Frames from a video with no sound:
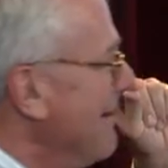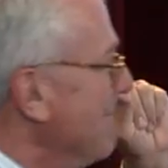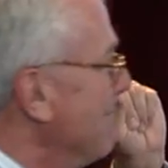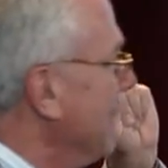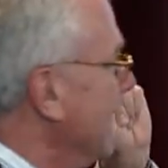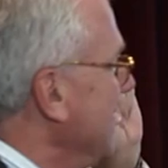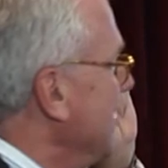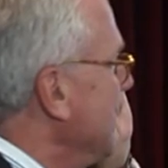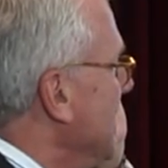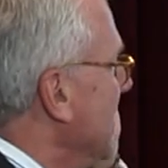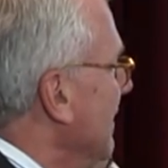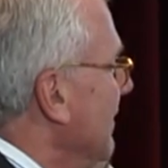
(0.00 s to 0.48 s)

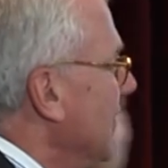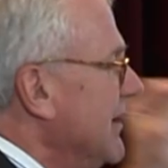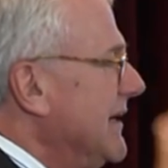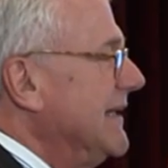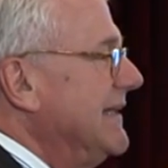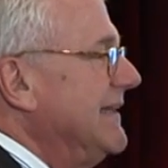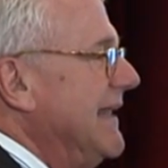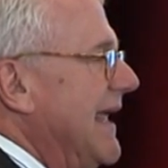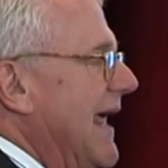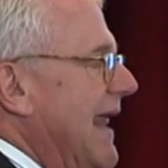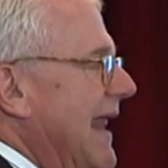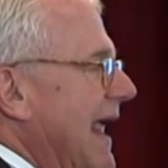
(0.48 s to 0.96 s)
but you look
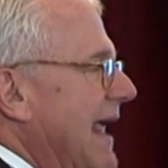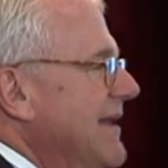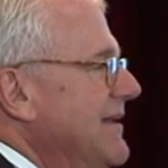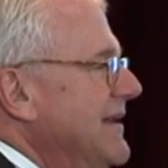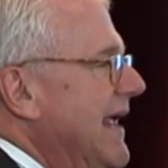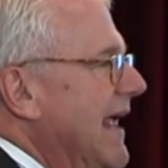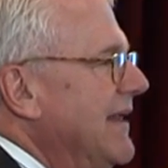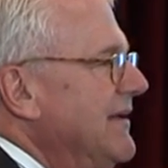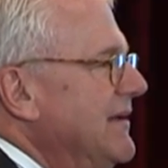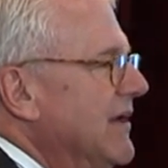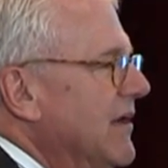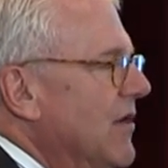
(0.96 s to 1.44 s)
at that and,
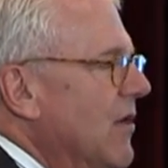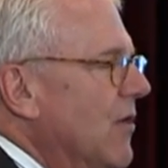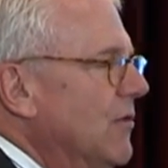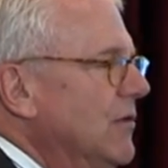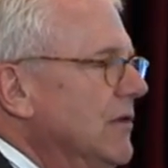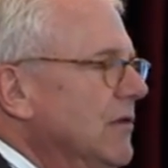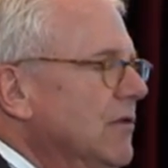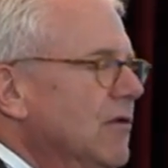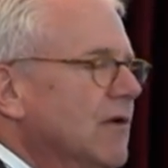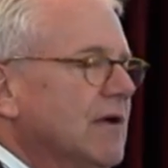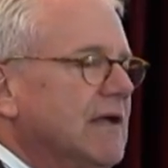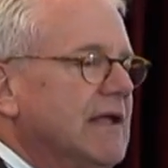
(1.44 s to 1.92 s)
and you go,
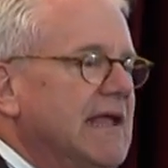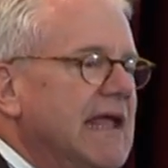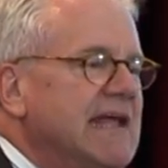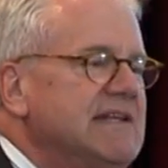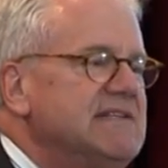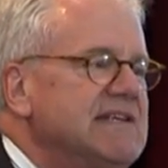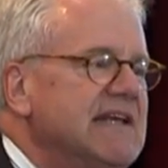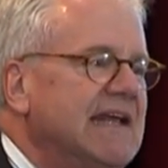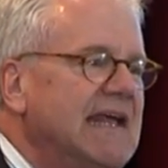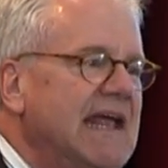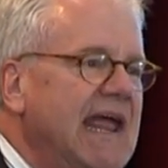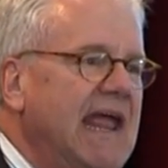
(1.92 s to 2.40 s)
look,
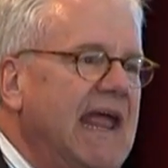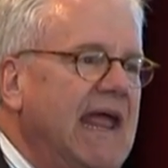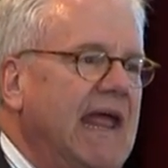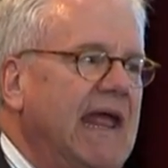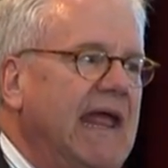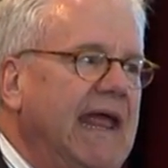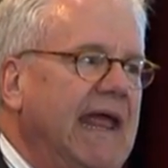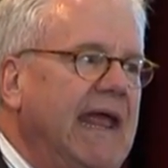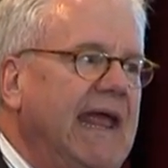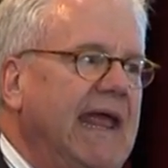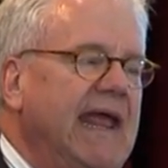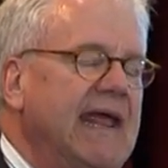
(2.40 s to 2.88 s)
it's, a,
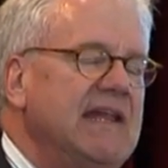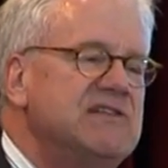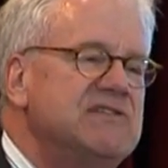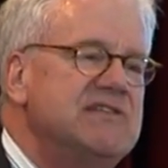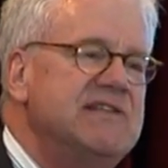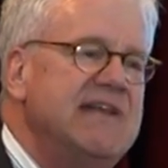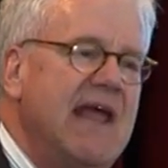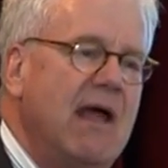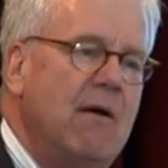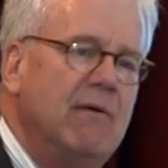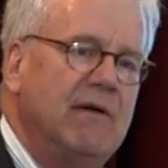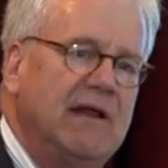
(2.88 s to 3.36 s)
it's
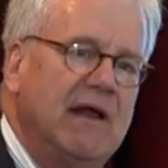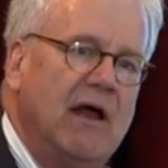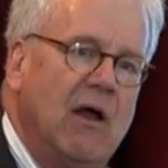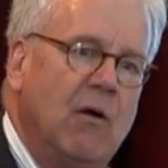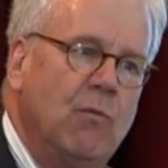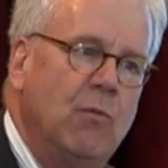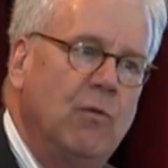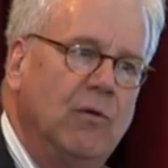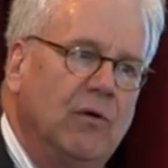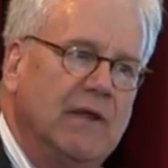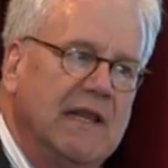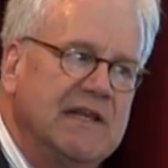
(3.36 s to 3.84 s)
now a, a
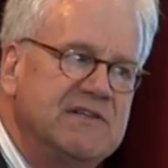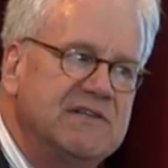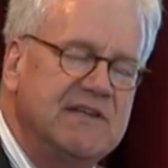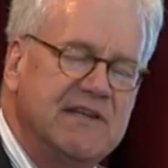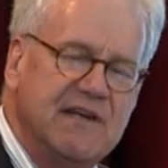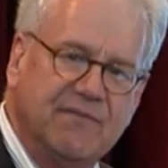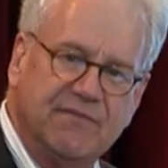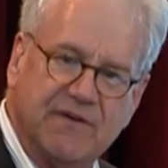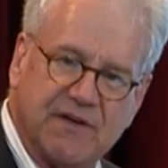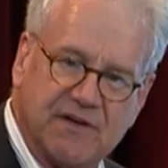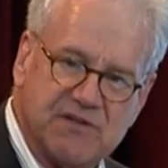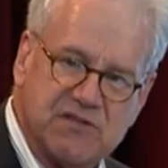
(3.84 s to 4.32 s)
world, it's a
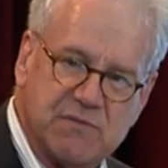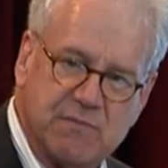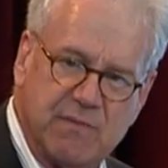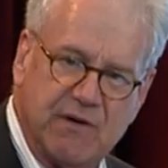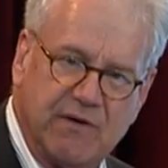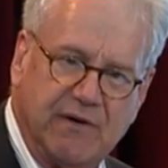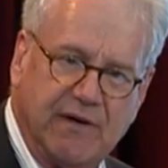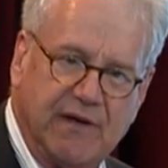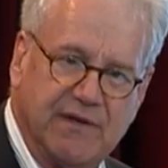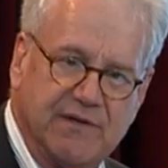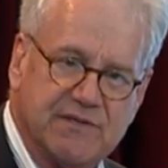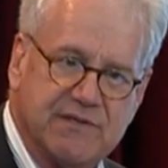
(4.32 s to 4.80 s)
different
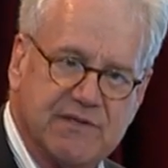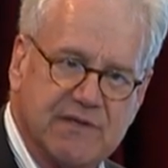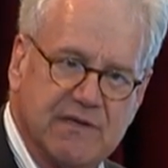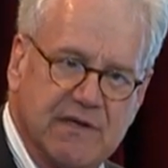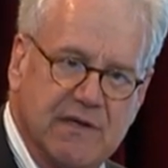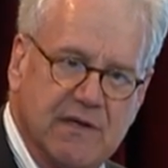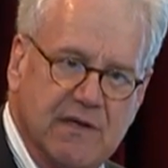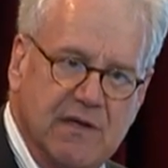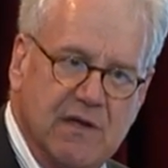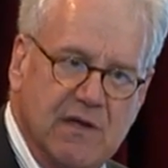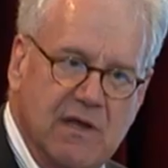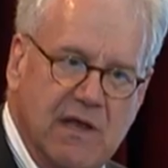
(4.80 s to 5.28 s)
experience.
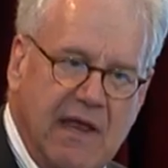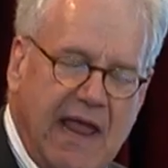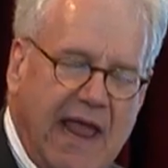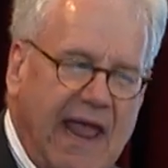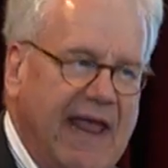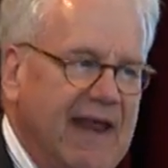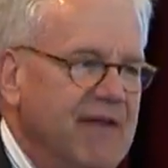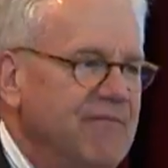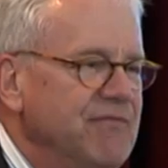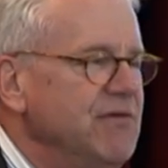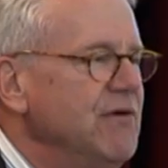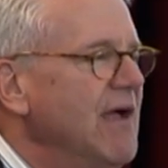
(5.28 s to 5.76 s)

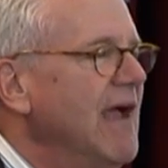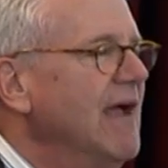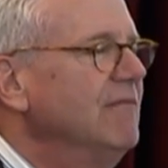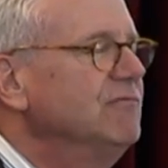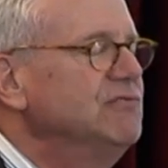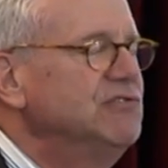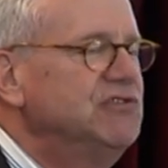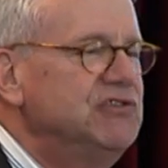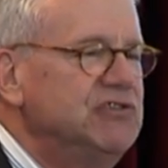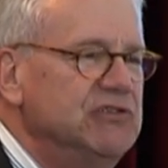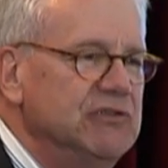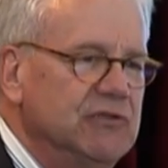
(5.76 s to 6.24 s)
And if you have
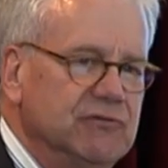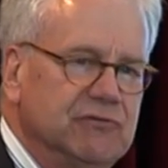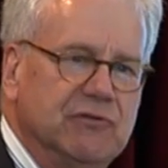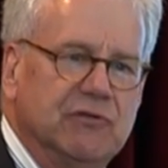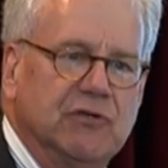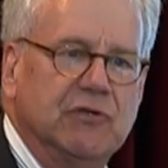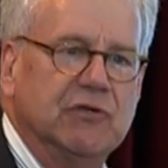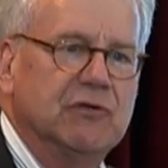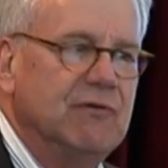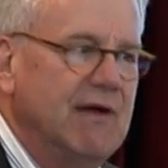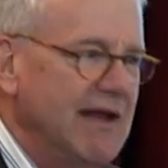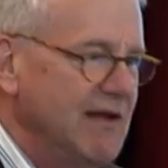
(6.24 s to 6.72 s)
children
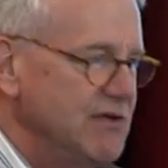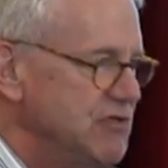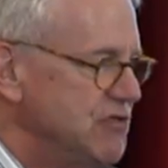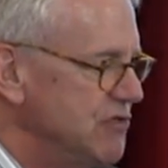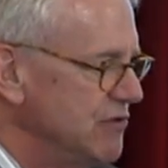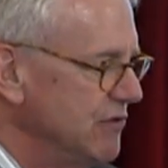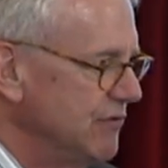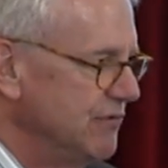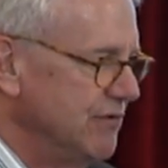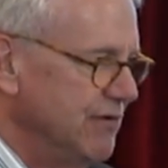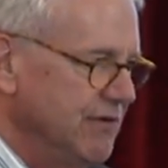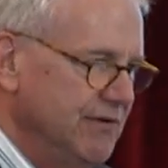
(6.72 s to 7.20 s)
or
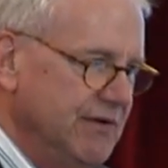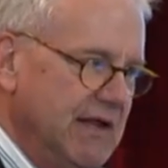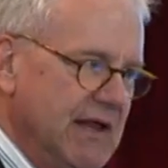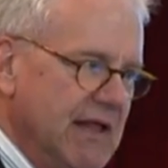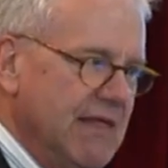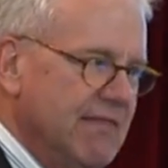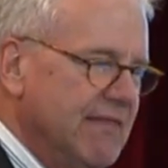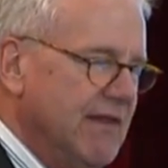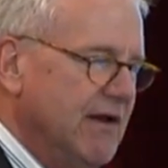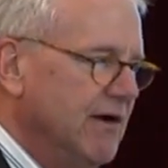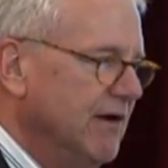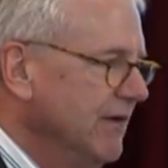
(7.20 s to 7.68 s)
grandchildren
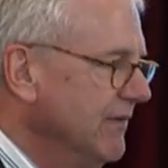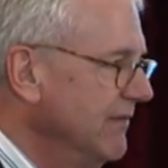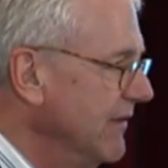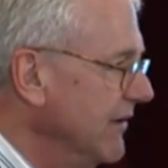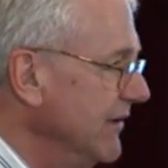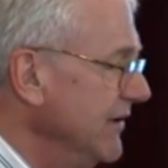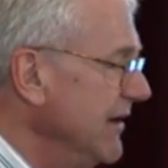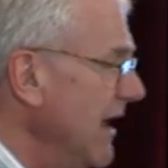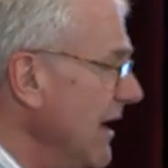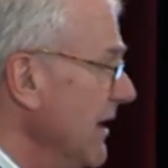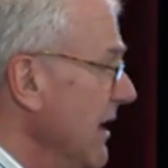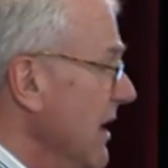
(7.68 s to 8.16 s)
that are they're
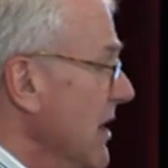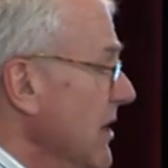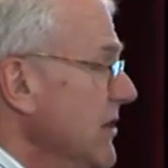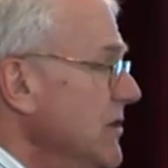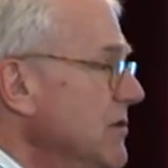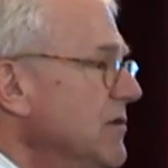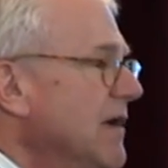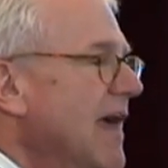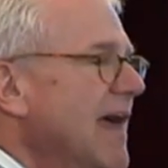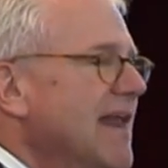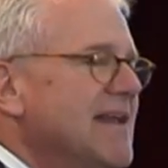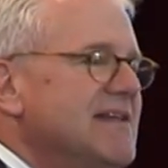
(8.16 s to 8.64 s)
young,
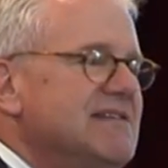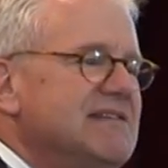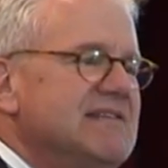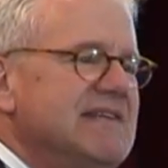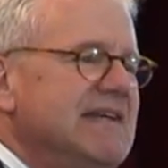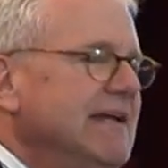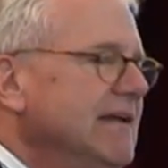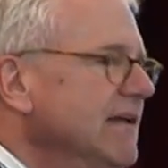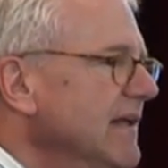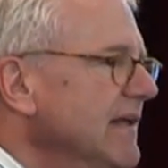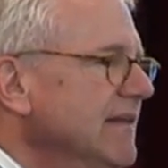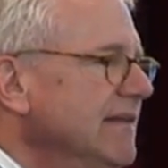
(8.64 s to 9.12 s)
you kind of
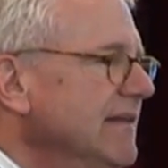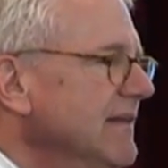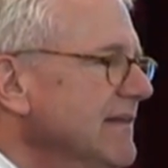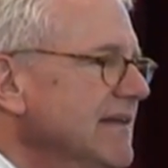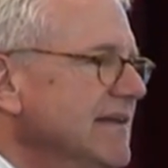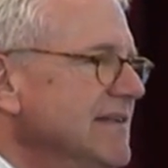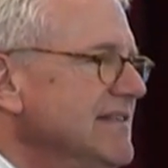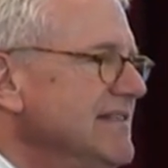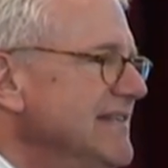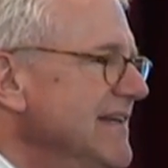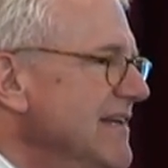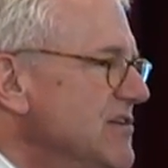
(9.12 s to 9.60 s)
see
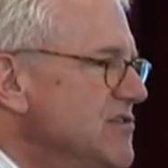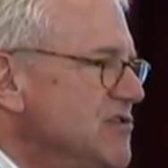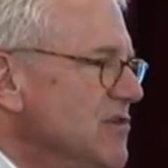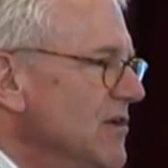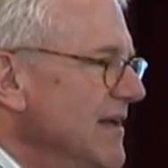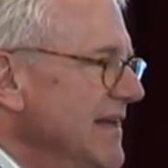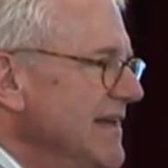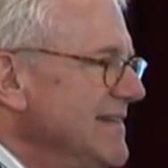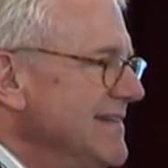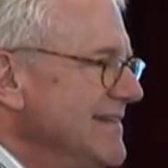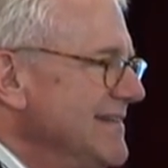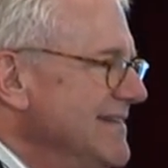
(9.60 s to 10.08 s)
digital.
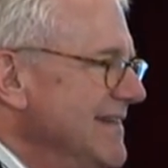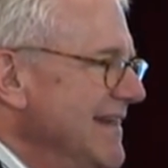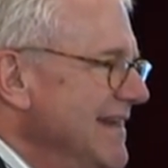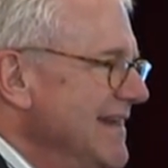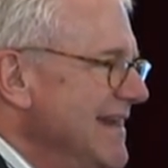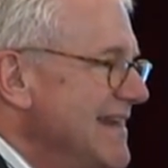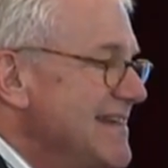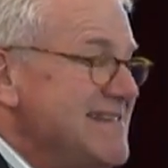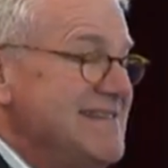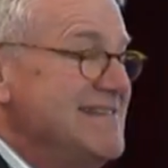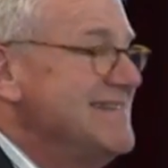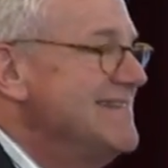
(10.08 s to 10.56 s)
it
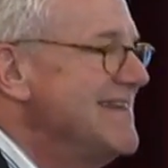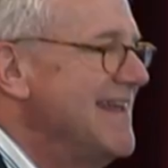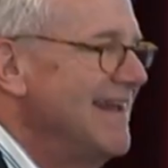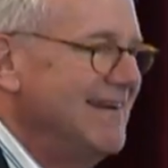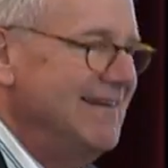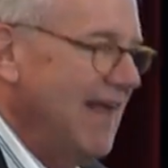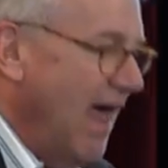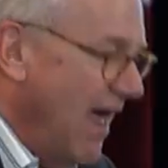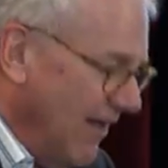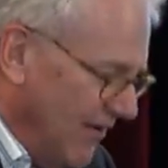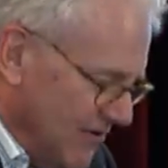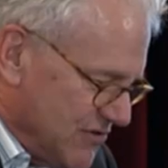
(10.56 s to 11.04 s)
isn't
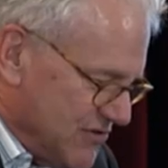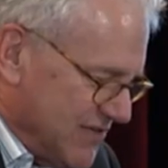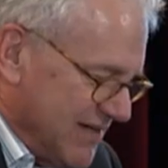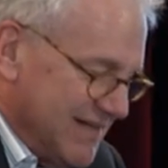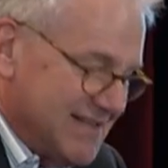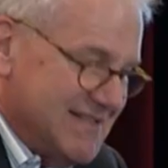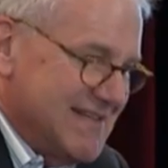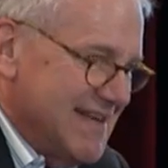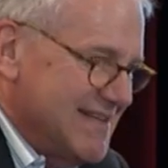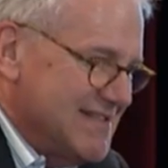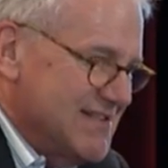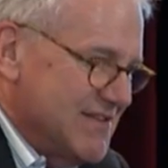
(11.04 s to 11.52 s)
technology;
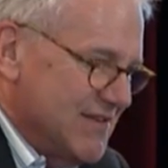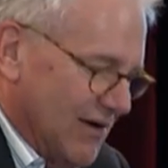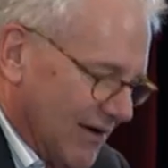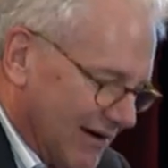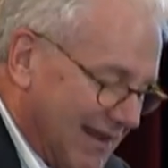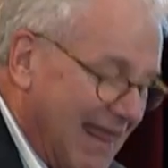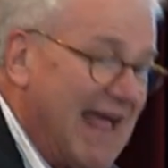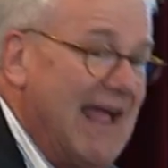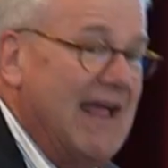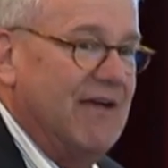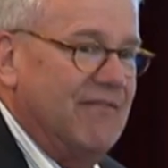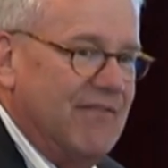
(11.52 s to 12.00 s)
it, it's their
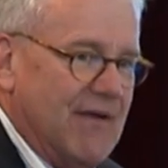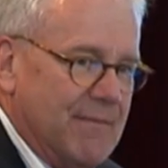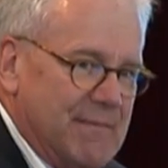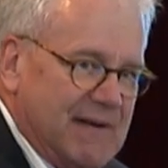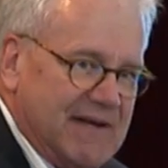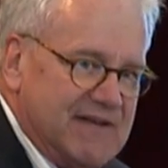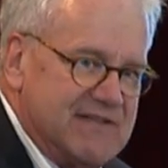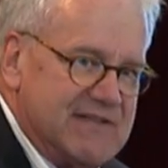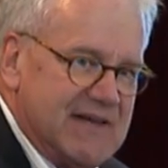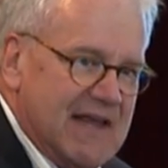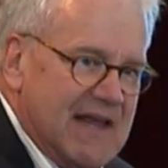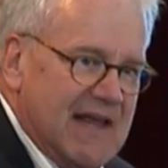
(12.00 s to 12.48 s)
life. I mean,
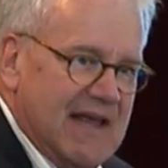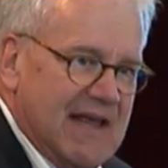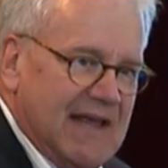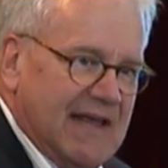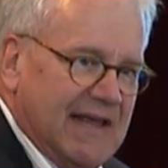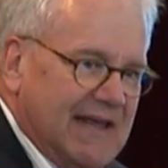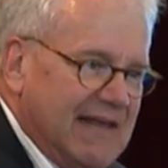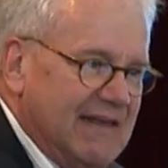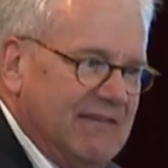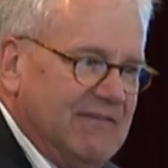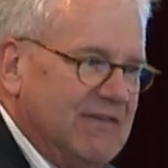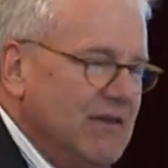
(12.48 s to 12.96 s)
it's
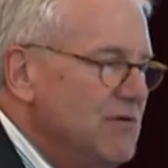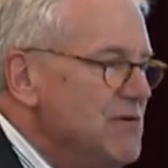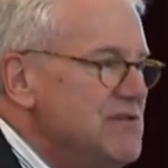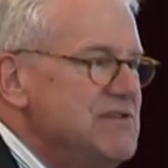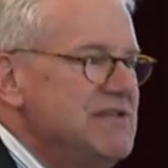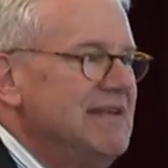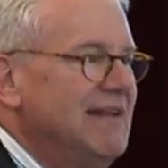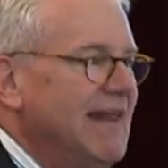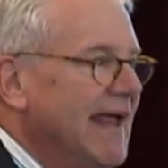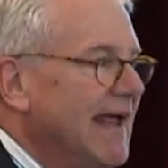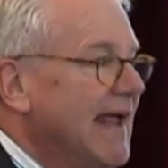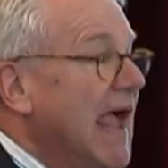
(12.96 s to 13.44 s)
it, there
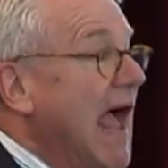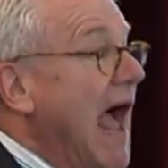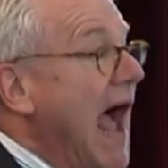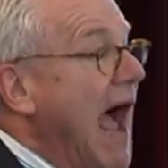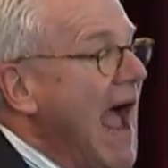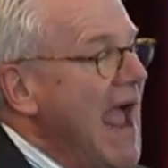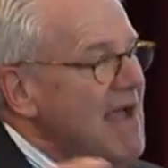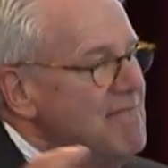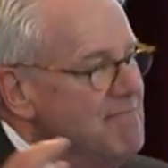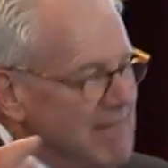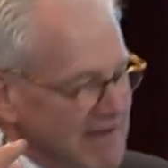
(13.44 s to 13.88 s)
isn't like I have